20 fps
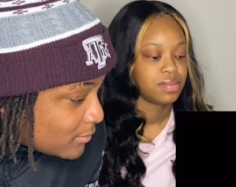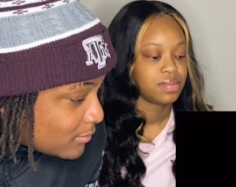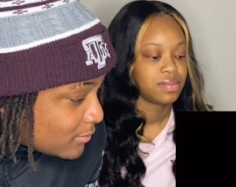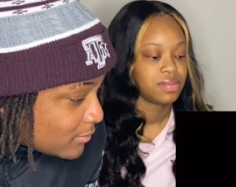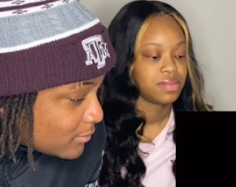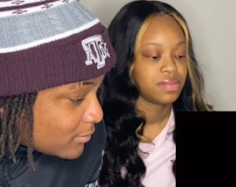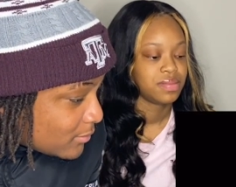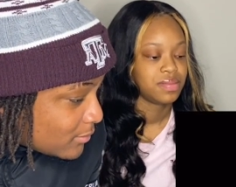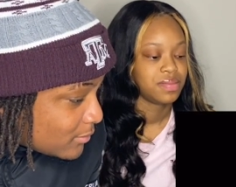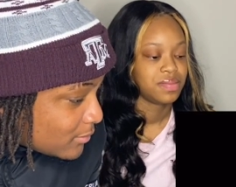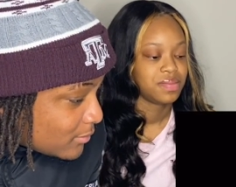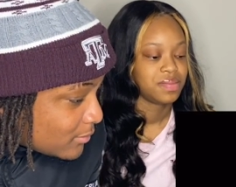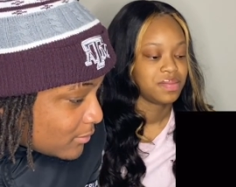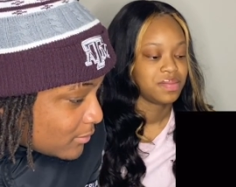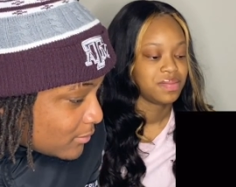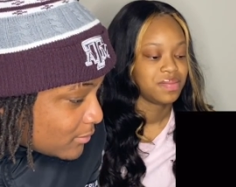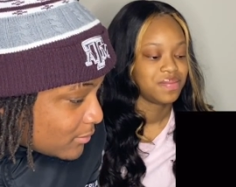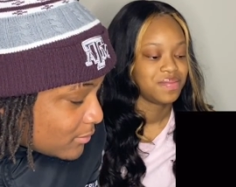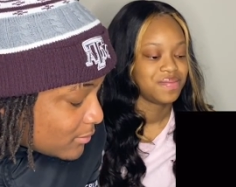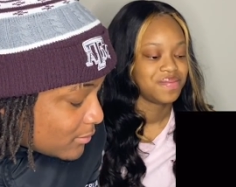
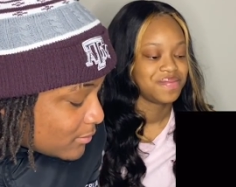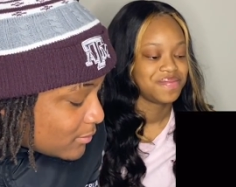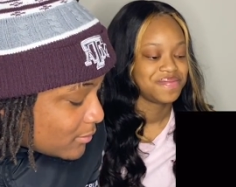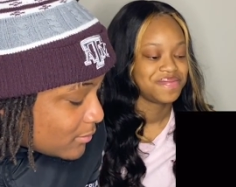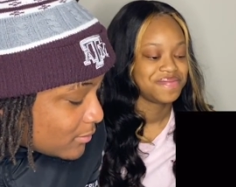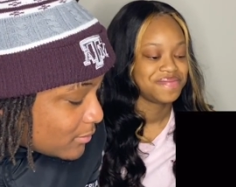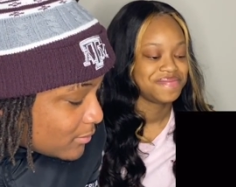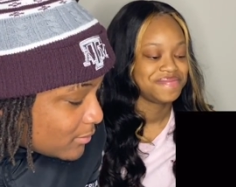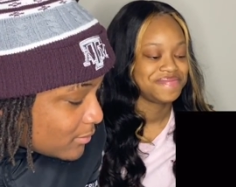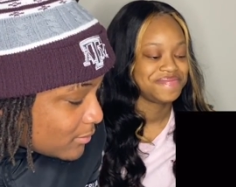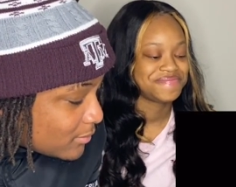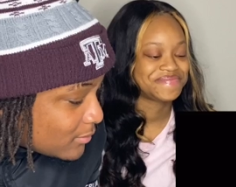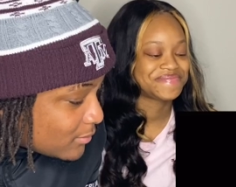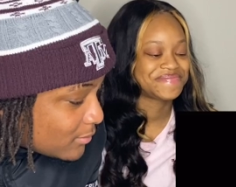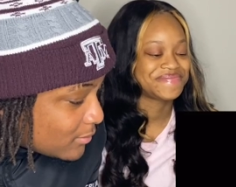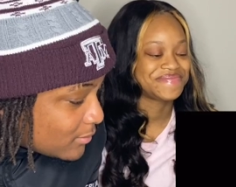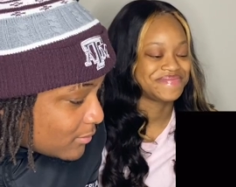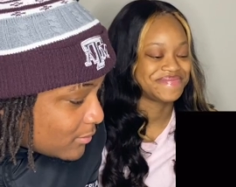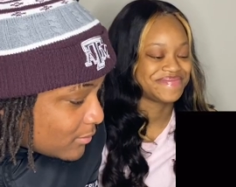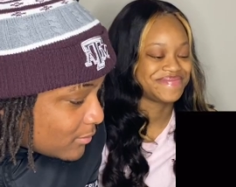
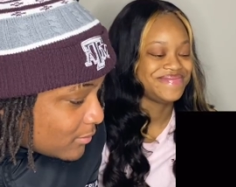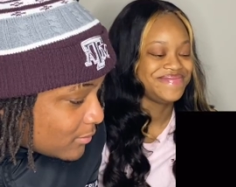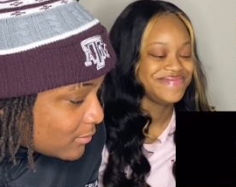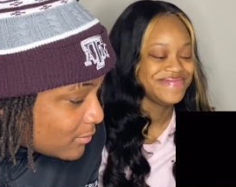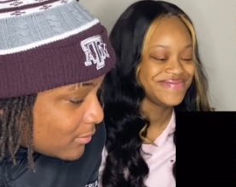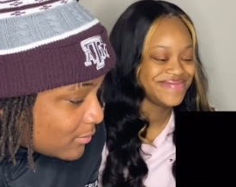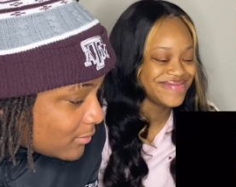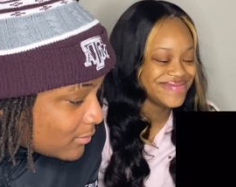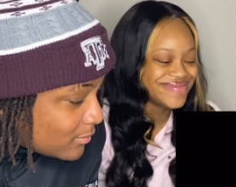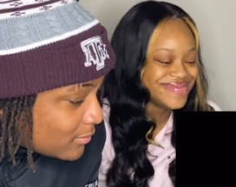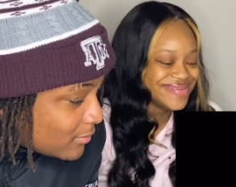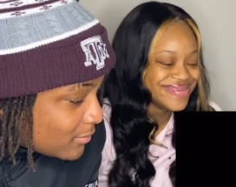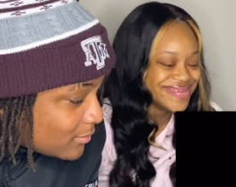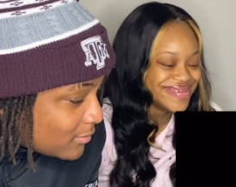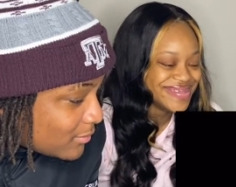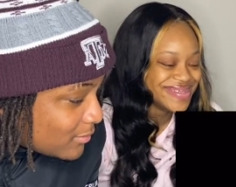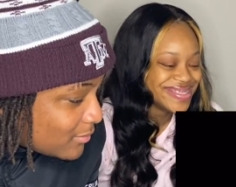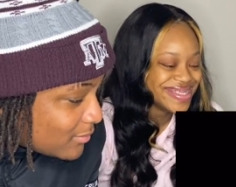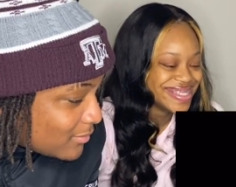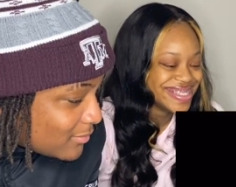Nothing is said.